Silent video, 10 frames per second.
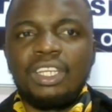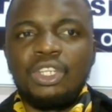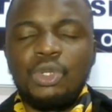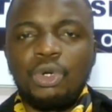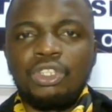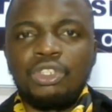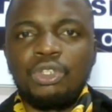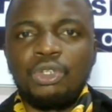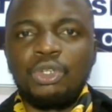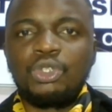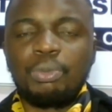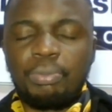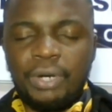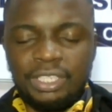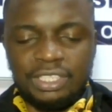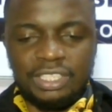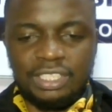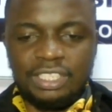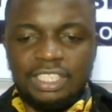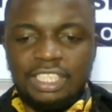not to
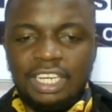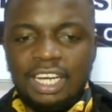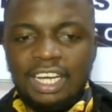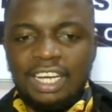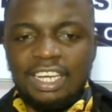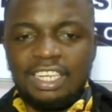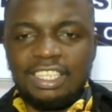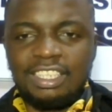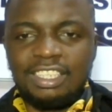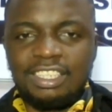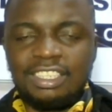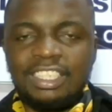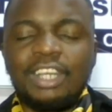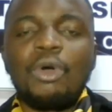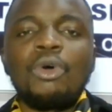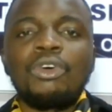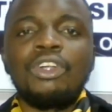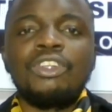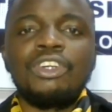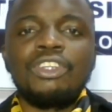press
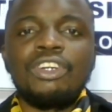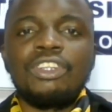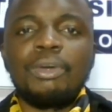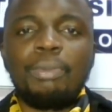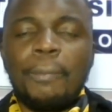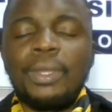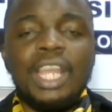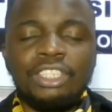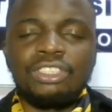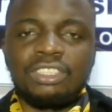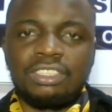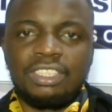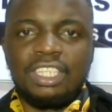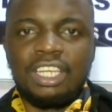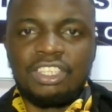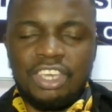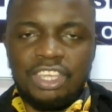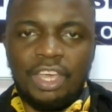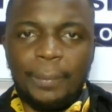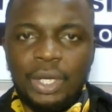the population in
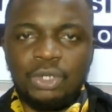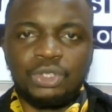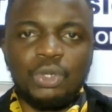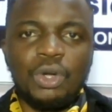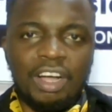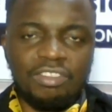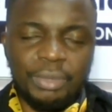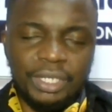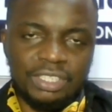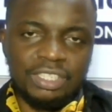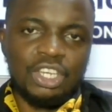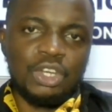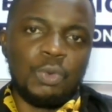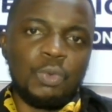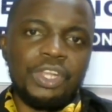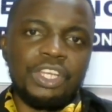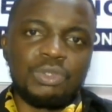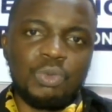Kenya, because no government wouldn't